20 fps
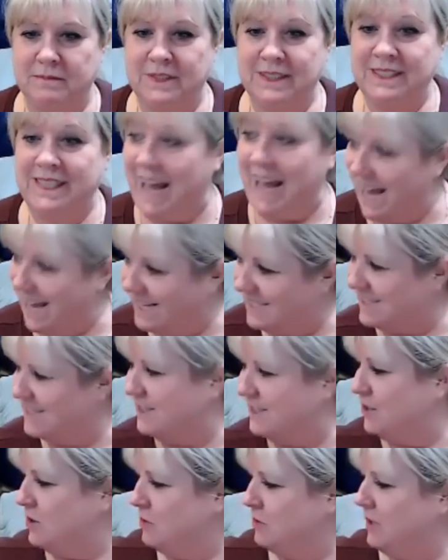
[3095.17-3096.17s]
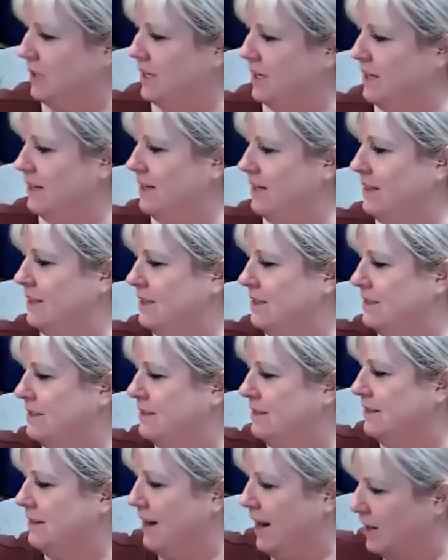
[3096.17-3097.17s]
Yes, the new kit is
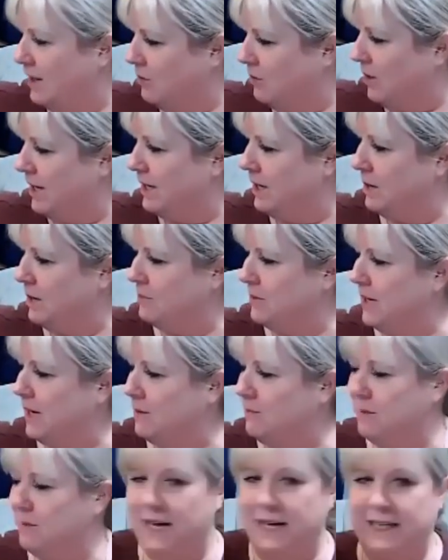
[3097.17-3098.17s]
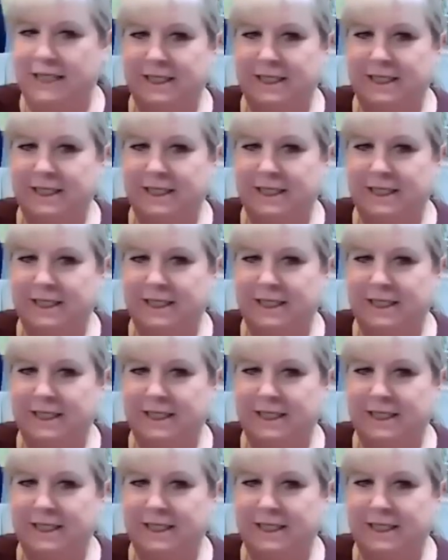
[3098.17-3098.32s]
not quite up yet, but I